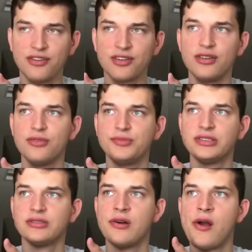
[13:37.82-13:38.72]
for groups,
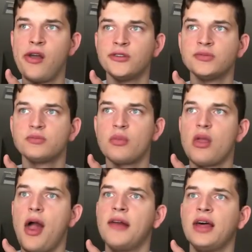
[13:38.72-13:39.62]

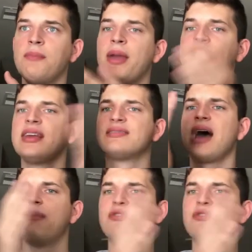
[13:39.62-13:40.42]
and then making a tab